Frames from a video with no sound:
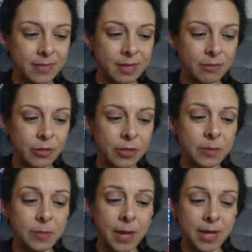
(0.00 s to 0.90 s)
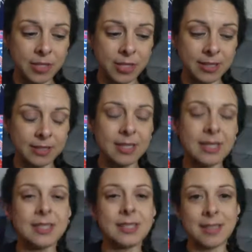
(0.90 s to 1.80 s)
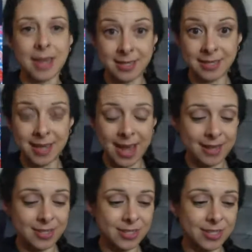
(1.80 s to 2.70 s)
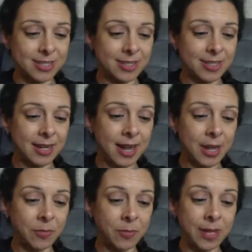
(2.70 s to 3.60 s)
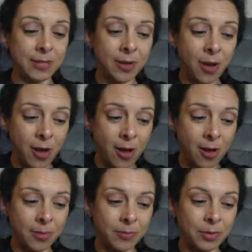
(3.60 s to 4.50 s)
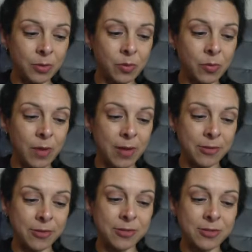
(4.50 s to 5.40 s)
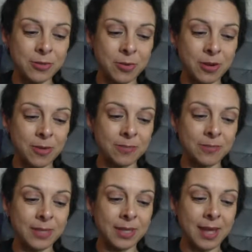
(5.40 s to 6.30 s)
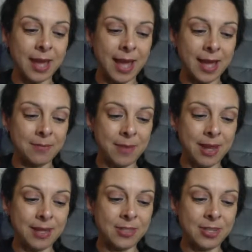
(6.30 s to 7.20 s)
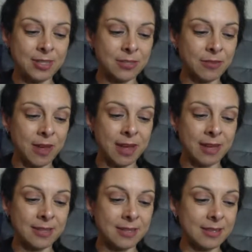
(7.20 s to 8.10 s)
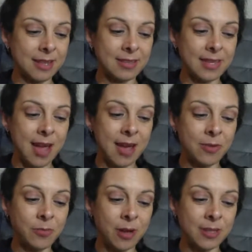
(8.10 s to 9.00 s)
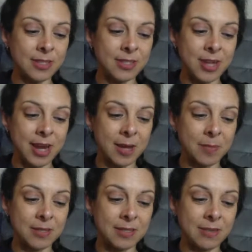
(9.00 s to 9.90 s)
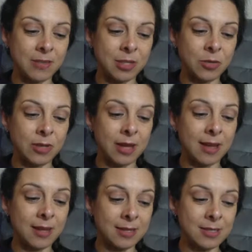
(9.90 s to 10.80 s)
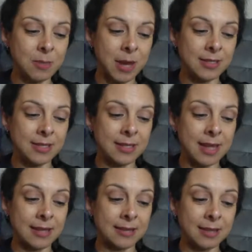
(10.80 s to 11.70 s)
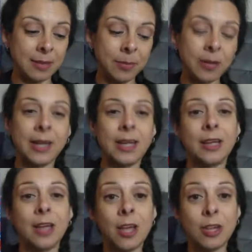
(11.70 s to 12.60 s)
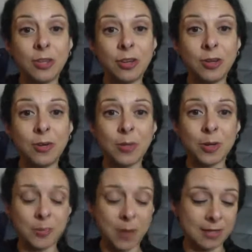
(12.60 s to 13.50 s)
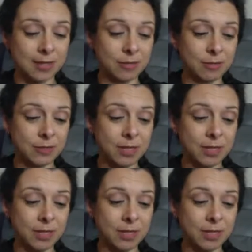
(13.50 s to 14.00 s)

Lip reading: If you can be patient, stay detached, and remain calm, you will weather the storm and may just find that the unwanted shakeup has given you an unexpected and liberating new perspective,